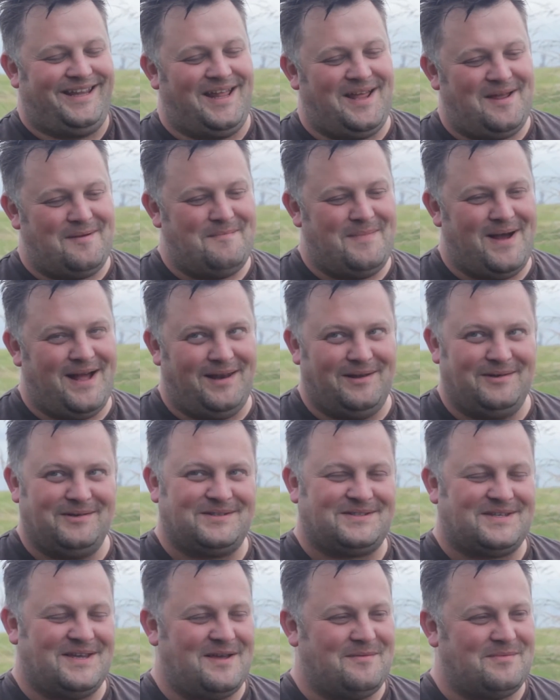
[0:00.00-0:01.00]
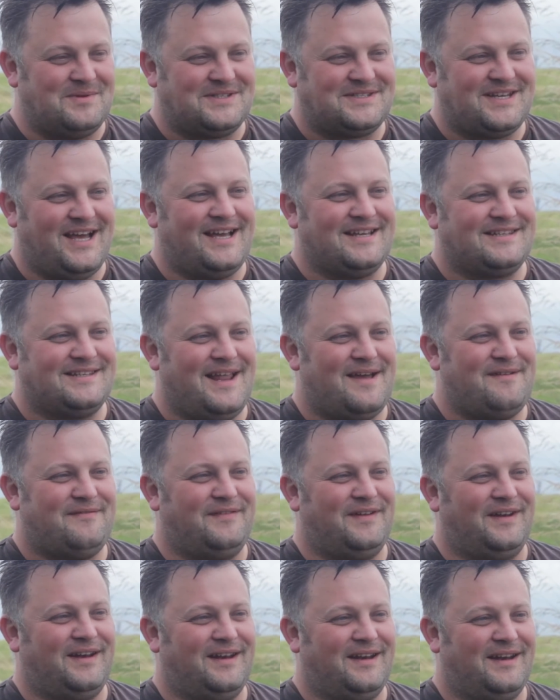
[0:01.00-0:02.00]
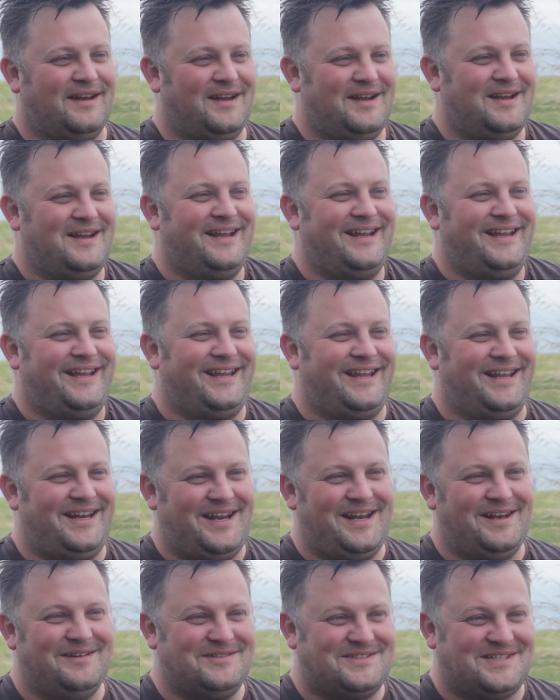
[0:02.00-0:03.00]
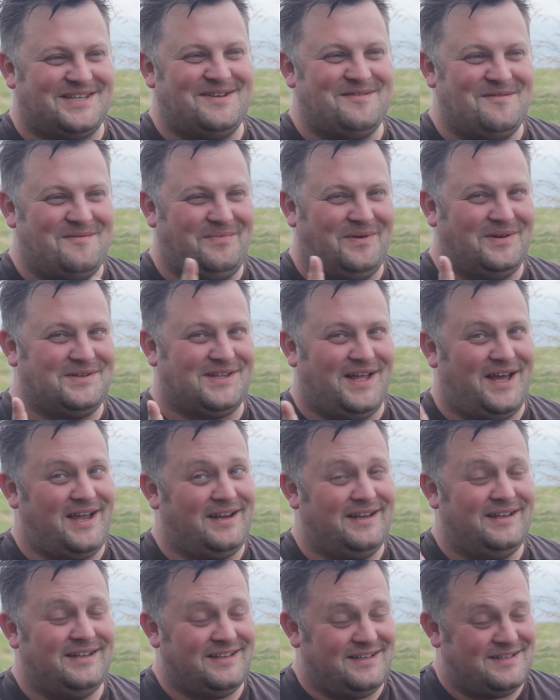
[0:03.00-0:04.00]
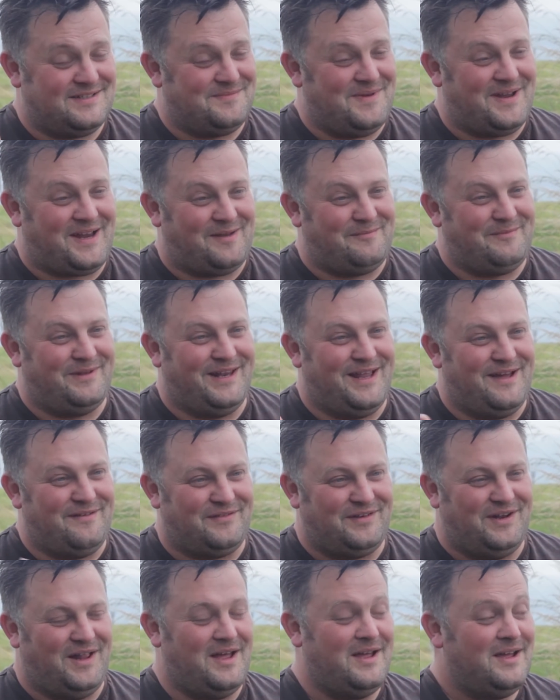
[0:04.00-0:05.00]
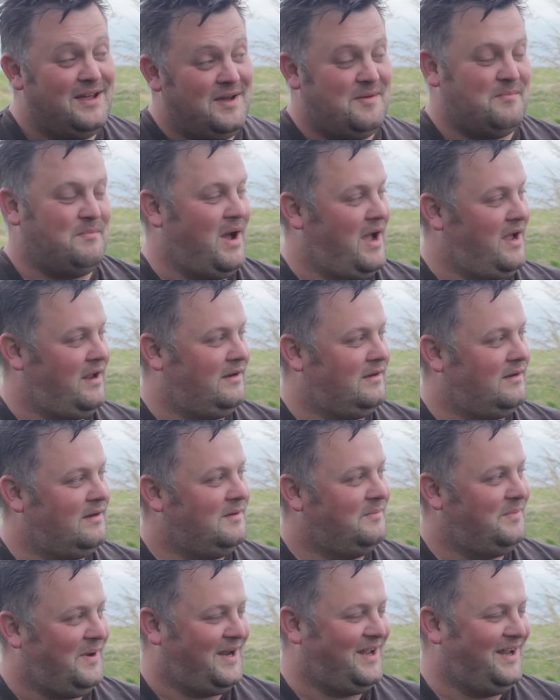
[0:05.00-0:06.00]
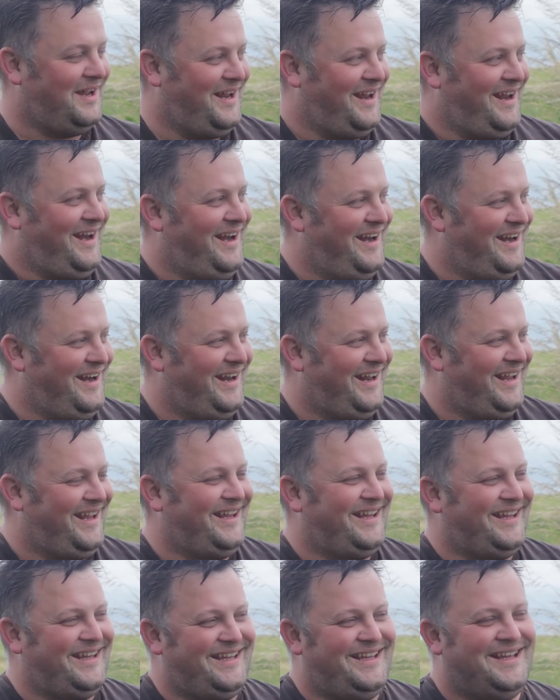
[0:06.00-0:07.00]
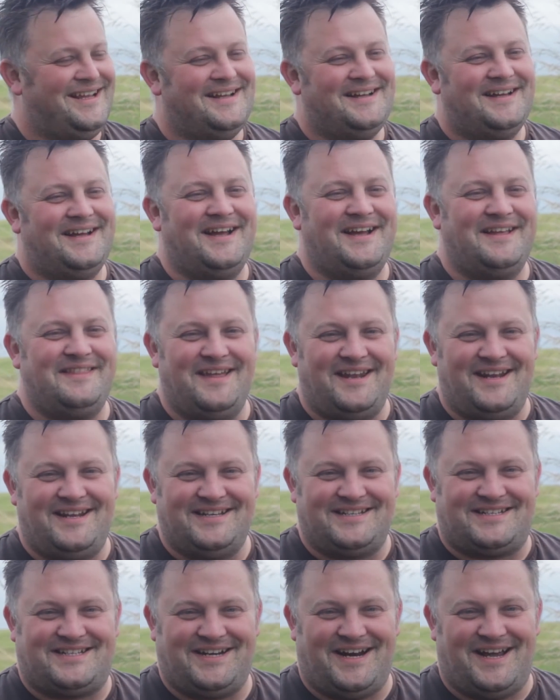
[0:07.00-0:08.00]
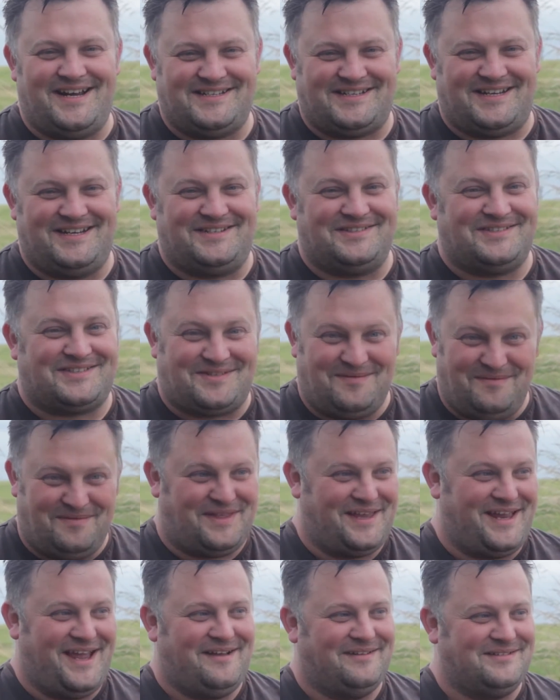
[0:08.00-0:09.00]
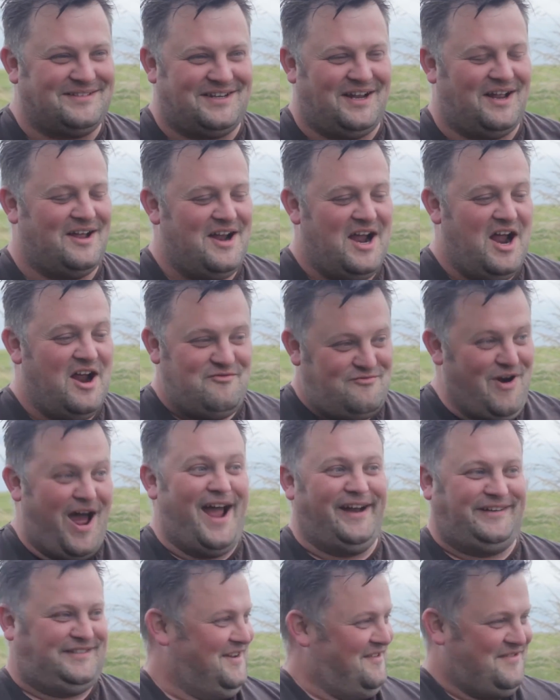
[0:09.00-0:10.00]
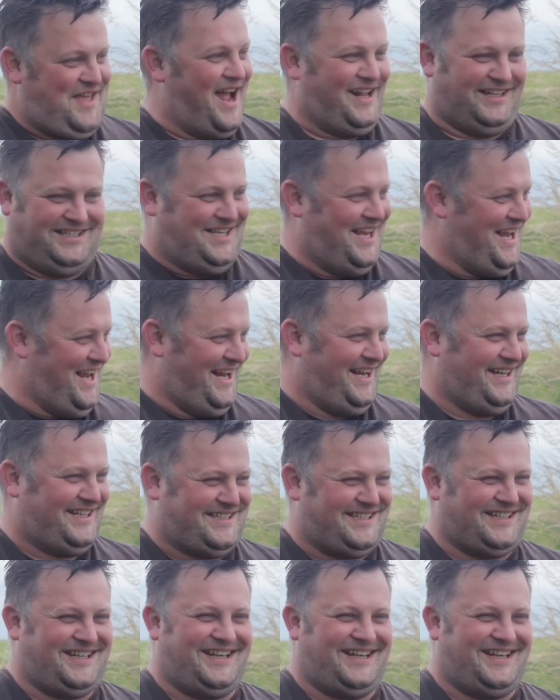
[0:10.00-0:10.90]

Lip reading: Matt looks at him and starts laughing. And he looks at you and Paul's like, he's making me laughing, like, Martin, pack it in. And then he tries to do something else. And you're like, right, that's it.